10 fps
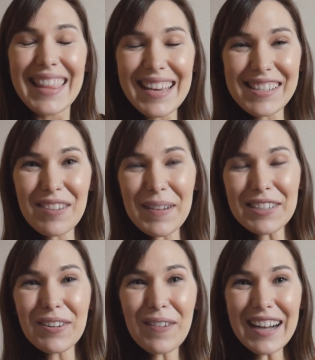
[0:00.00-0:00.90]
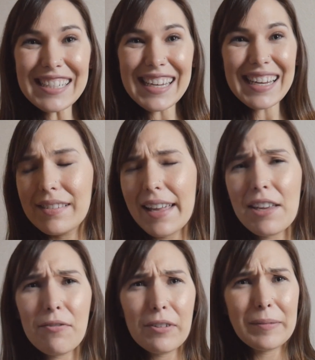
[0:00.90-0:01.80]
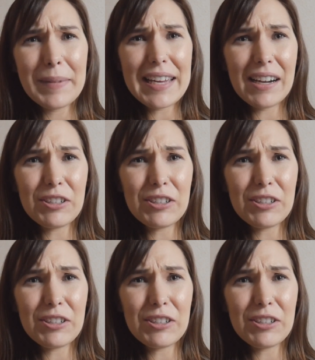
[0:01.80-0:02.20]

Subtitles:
Thank you so much for watching. Thank you for being